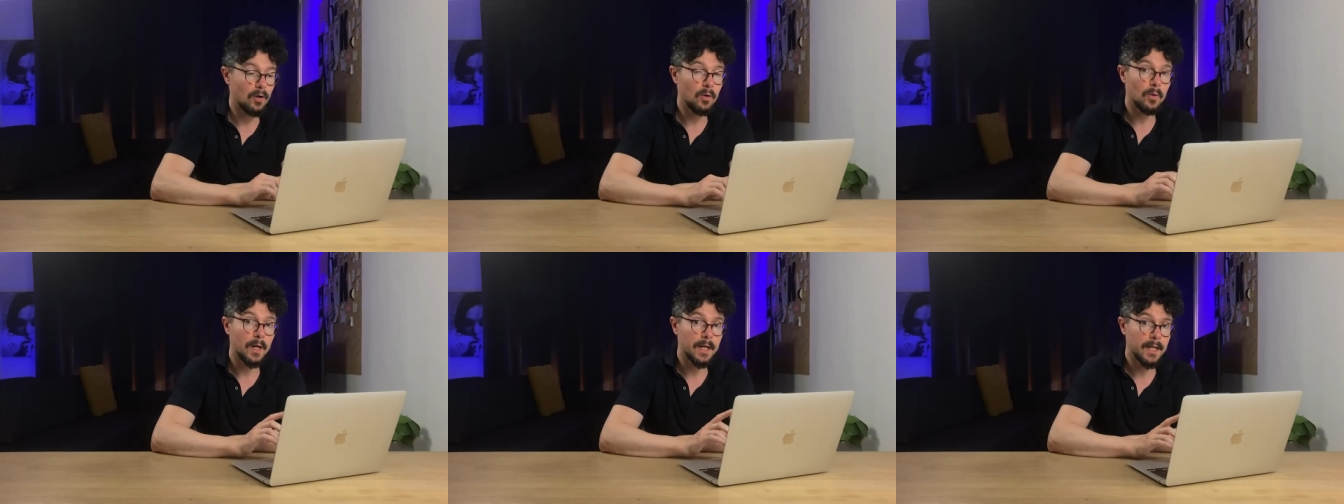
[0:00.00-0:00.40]

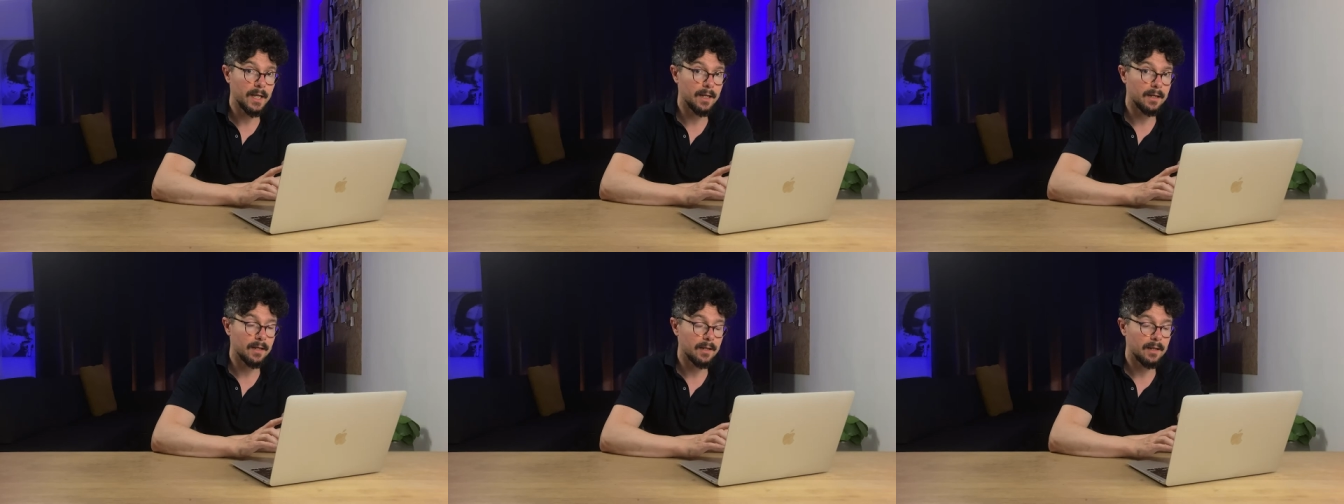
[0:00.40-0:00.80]
Oh,
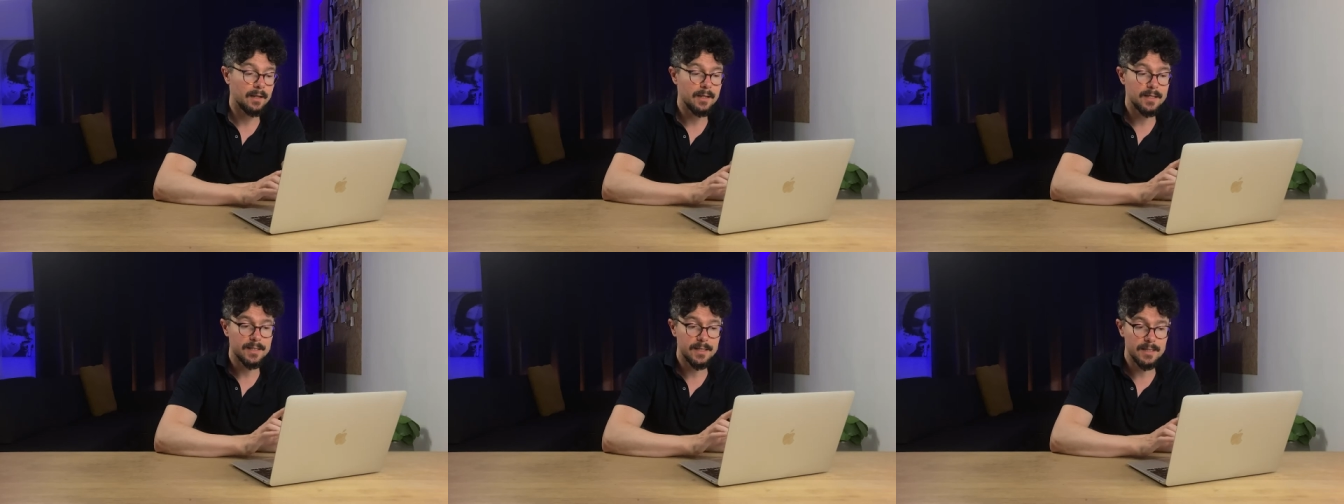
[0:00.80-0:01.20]
again,
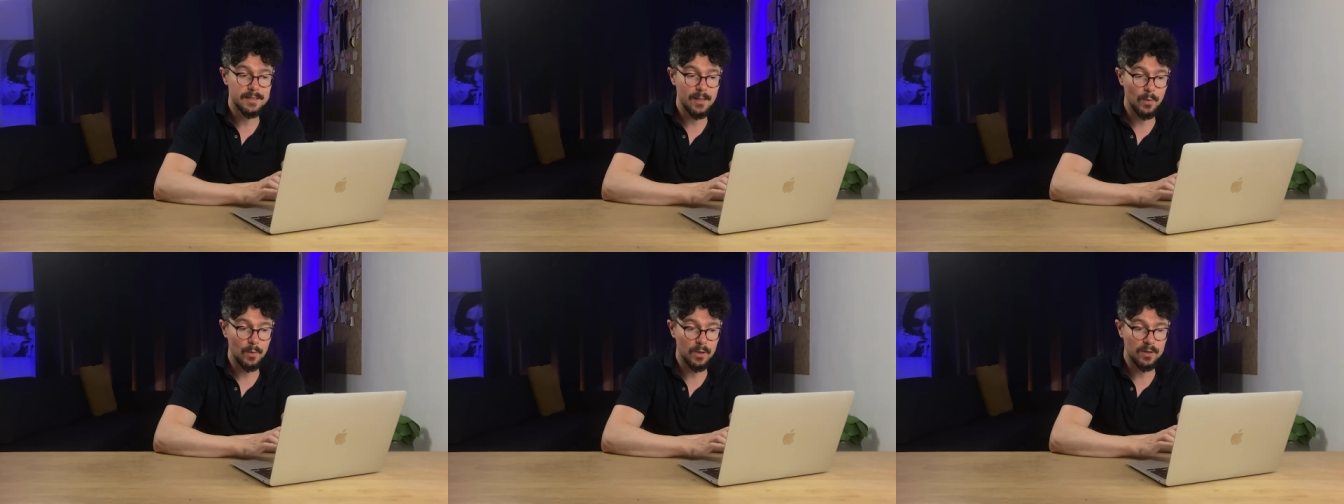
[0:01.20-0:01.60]
is
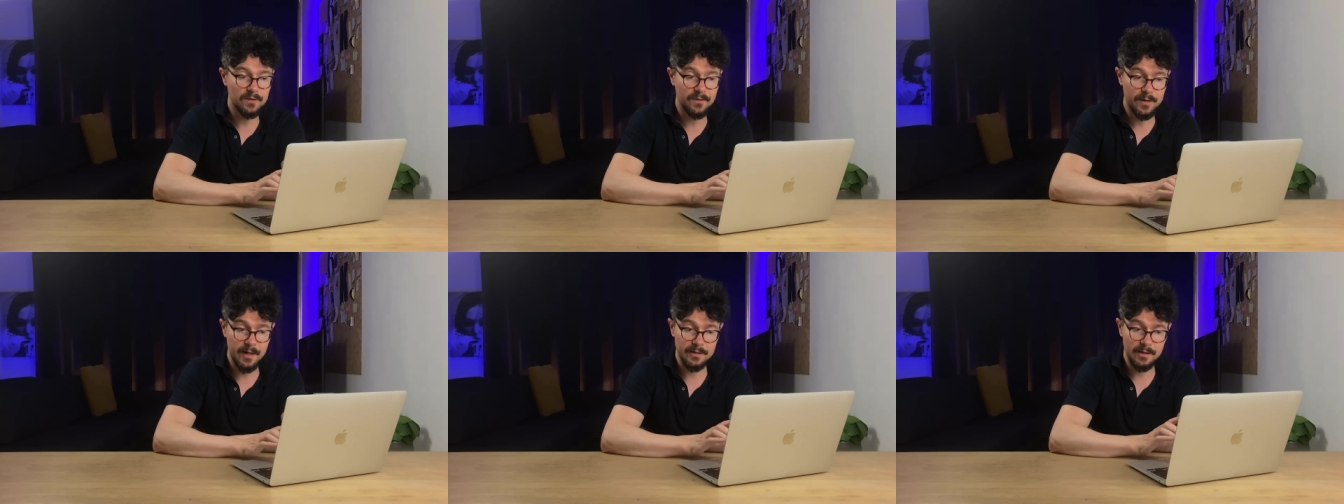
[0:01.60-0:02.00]
this the work
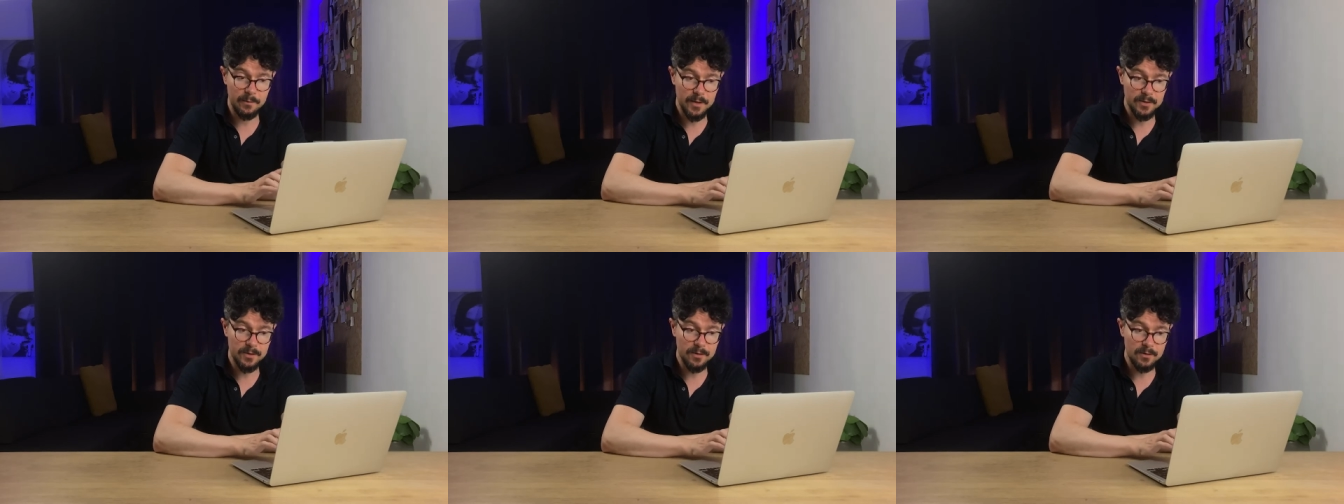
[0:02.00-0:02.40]
of an art
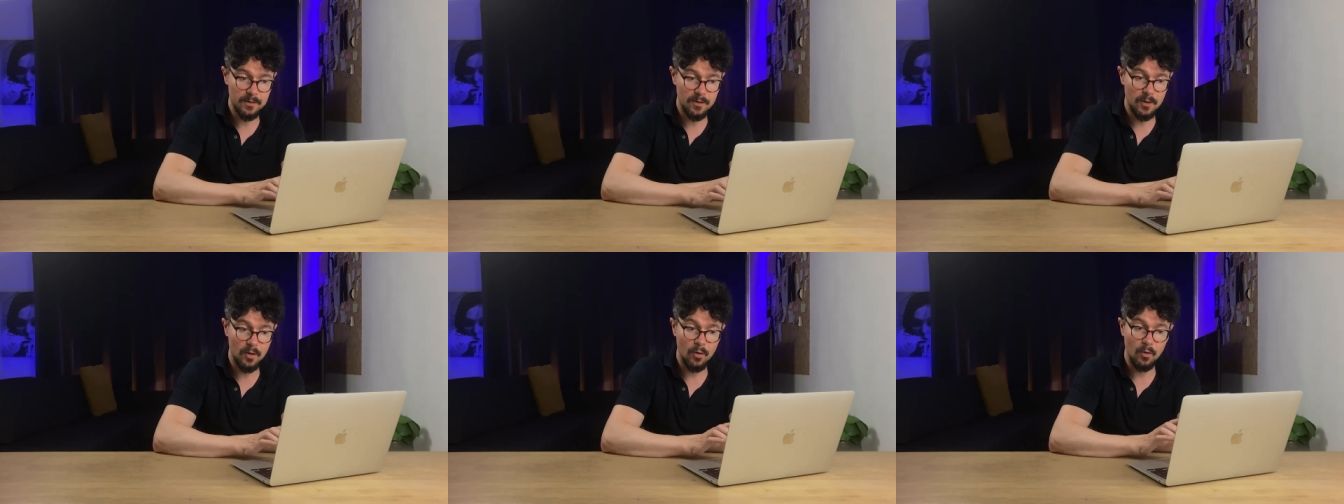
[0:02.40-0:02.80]

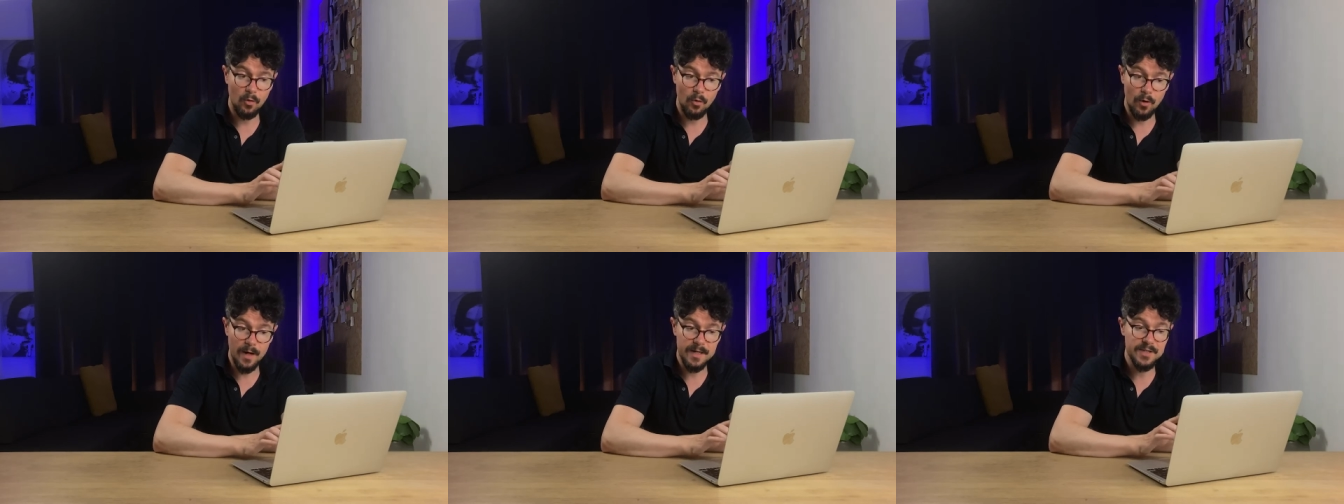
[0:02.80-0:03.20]
director
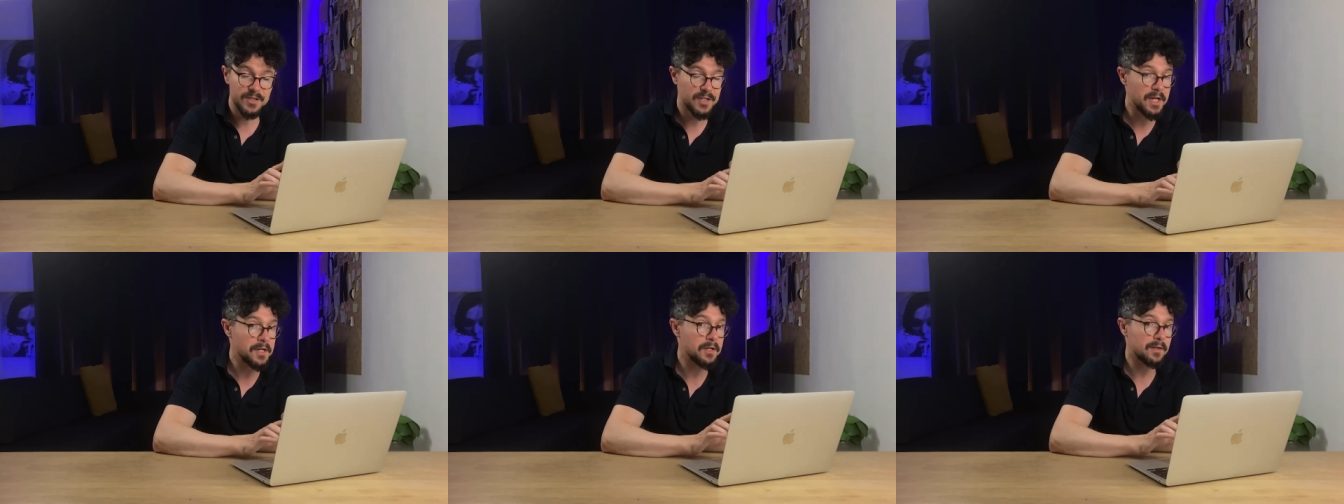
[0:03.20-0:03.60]
or a
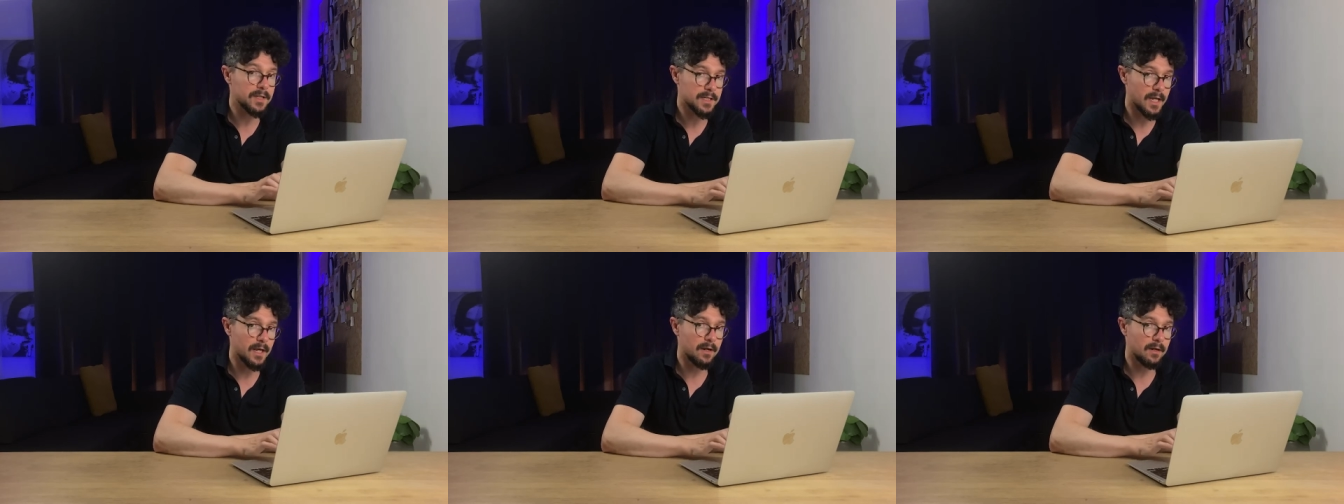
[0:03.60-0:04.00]
senior
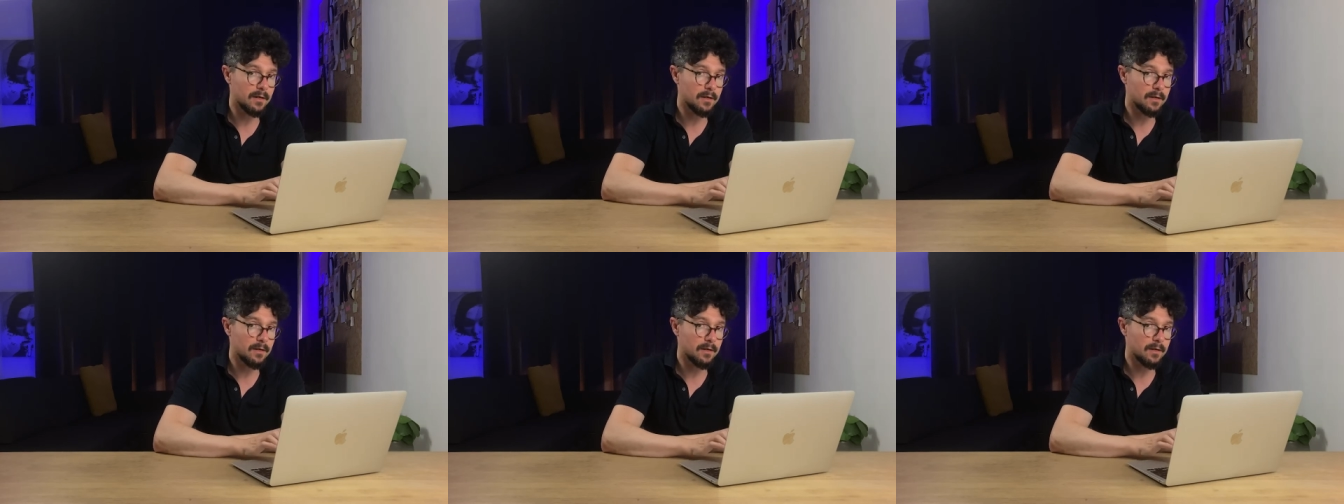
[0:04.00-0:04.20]
designer?